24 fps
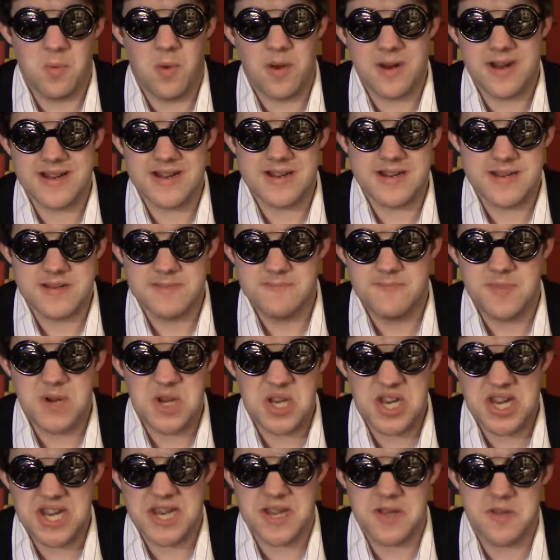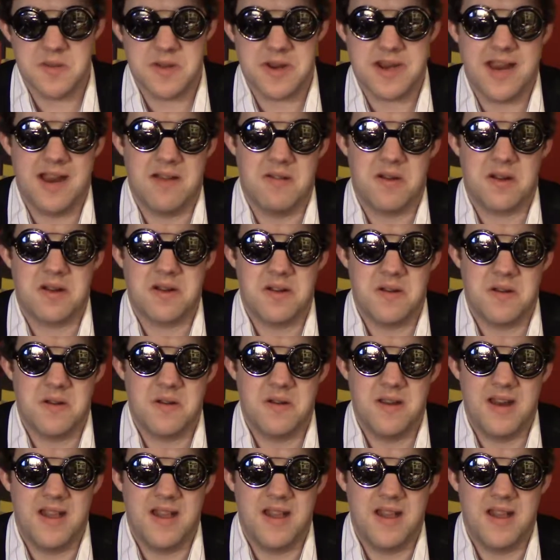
one particular character.